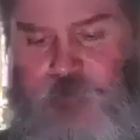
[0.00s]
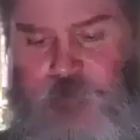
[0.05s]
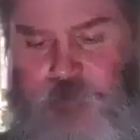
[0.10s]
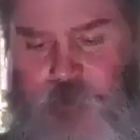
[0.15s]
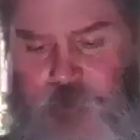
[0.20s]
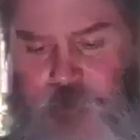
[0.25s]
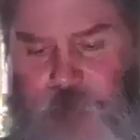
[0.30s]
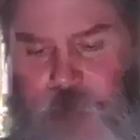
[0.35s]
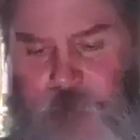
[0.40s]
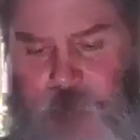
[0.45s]

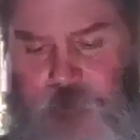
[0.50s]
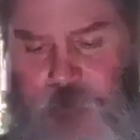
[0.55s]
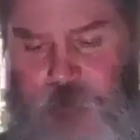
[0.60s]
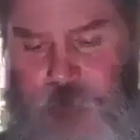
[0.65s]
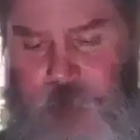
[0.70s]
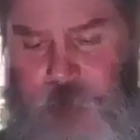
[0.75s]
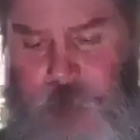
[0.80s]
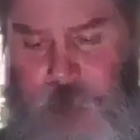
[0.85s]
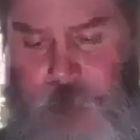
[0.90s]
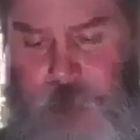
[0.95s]
Uh, and
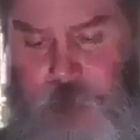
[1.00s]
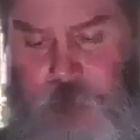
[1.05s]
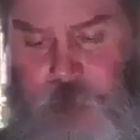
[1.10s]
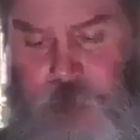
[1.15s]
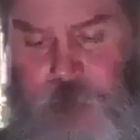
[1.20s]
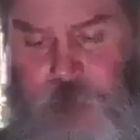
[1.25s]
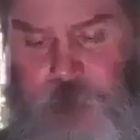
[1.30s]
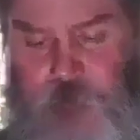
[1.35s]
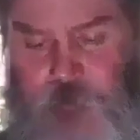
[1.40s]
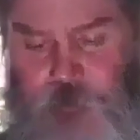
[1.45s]
that's
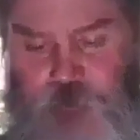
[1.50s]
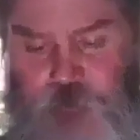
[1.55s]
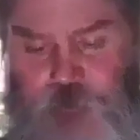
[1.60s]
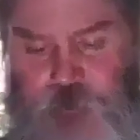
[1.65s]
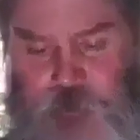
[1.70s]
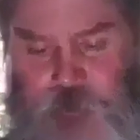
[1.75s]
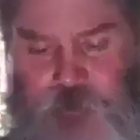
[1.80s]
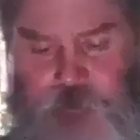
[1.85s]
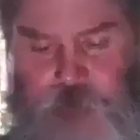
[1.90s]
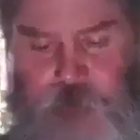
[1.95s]
from
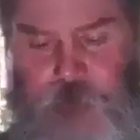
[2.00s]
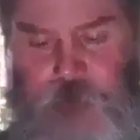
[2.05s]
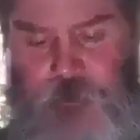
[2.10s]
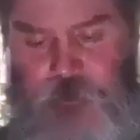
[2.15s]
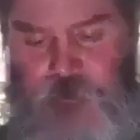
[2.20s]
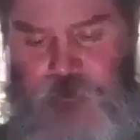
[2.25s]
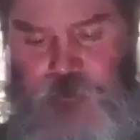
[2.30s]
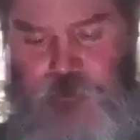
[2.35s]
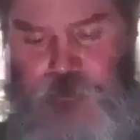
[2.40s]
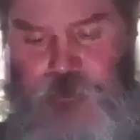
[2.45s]
uh,
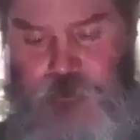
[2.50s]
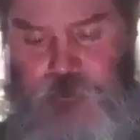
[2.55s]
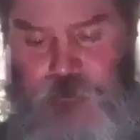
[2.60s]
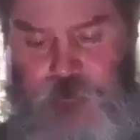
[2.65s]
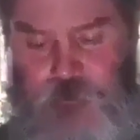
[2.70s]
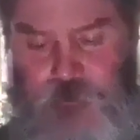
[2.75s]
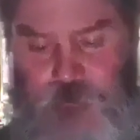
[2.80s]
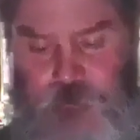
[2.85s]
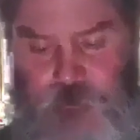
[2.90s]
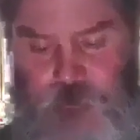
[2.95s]
Bruce
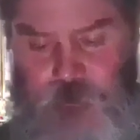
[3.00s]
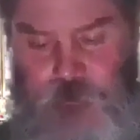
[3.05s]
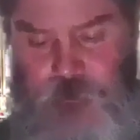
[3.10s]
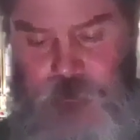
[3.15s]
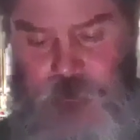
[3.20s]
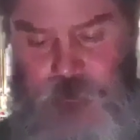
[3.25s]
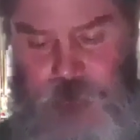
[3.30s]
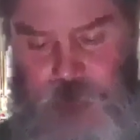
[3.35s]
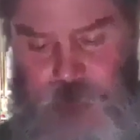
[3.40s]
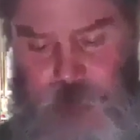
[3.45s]
M.
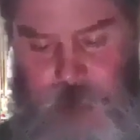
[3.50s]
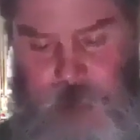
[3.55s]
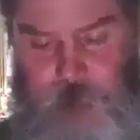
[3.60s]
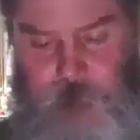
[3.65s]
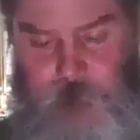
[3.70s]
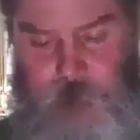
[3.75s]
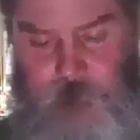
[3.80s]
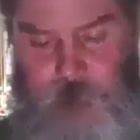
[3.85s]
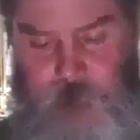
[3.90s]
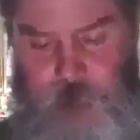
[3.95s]
Metzger,
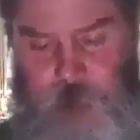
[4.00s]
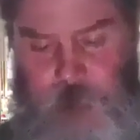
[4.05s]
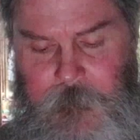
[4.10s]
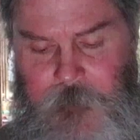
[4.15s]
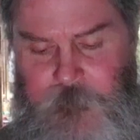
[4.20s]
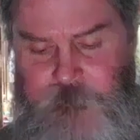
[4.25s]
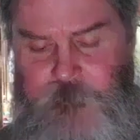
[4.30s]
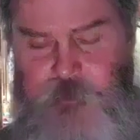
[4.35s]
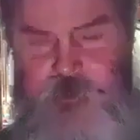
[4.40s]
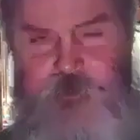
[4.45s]

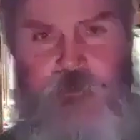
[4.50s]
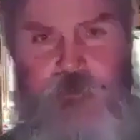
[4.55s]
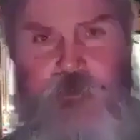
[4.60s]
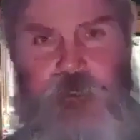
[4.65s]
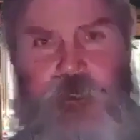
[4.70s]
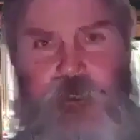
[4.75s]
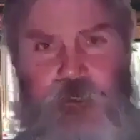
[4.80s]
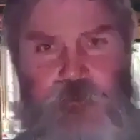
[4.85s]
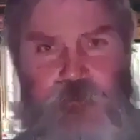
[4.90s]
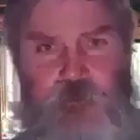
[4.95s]

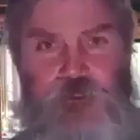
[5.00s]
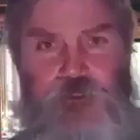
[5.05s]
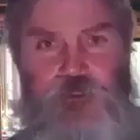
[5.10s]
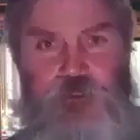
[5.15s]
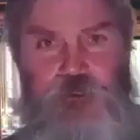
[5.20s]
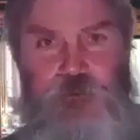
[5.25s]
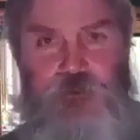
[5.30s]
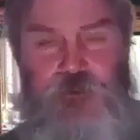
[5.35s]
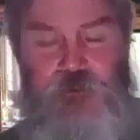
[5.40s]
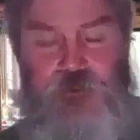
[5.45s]
a
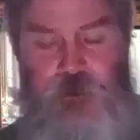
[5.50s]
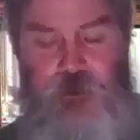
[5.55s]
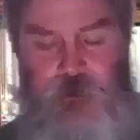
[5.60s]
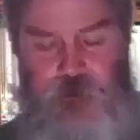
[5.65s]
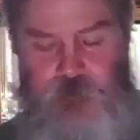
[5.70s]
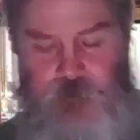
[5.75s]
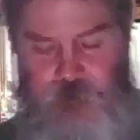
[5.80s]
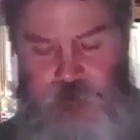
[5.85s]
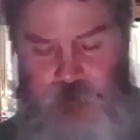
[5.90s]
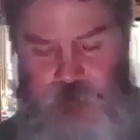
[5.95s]
rendering
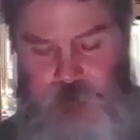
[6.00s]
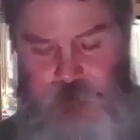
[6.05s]
on the